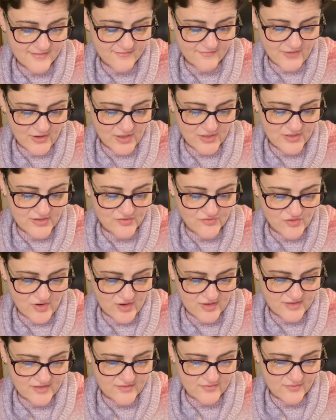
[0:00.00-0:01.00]
very
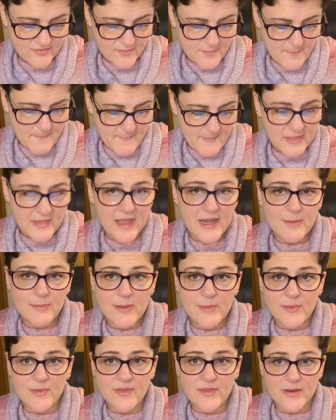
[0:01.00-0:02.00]
destructive. A lot of
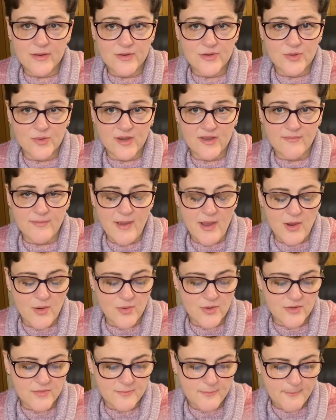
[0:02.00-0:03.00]
people in the area don't have
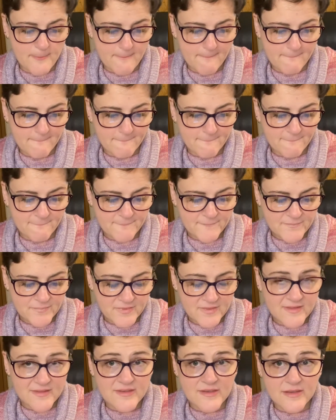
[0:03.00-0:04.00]
power
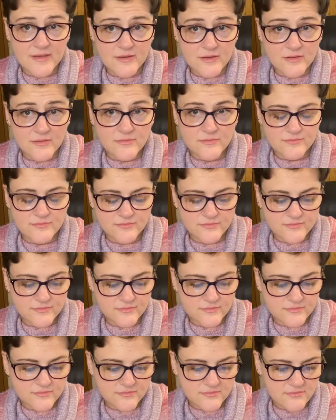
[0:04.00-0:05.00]
still.
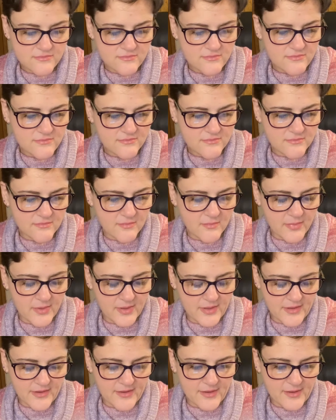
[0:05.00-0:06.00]

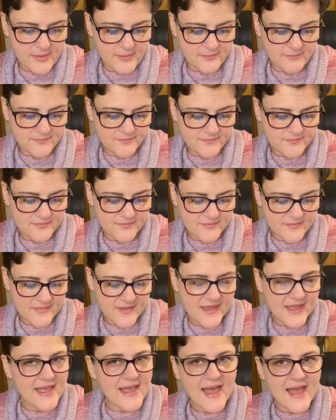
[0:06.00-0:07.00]
But
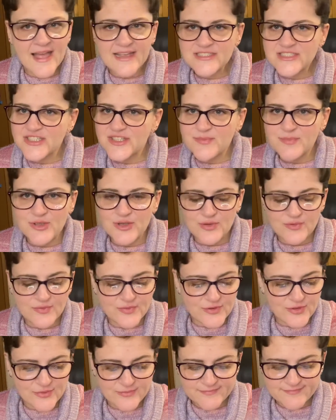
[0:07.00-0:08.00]
gosh, it's
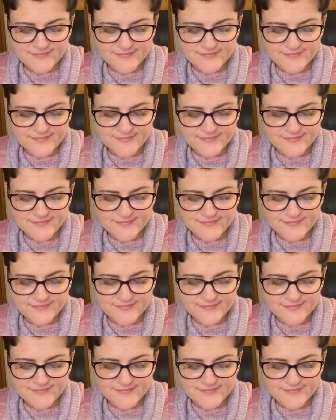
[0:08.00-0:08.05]
beautiful.